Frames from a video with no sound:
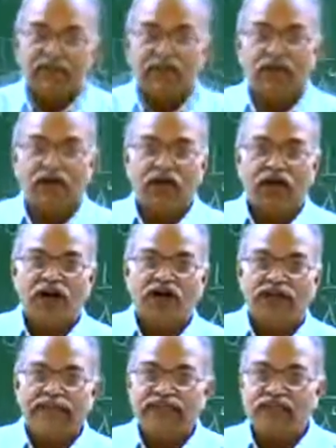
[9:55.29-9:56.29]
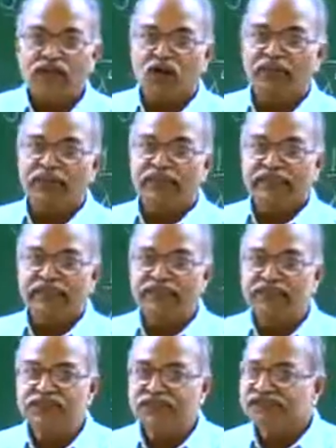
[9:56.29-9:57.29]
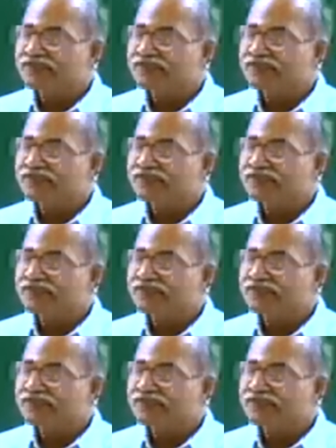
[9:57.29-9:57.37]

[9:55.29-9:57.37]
Now our next topic is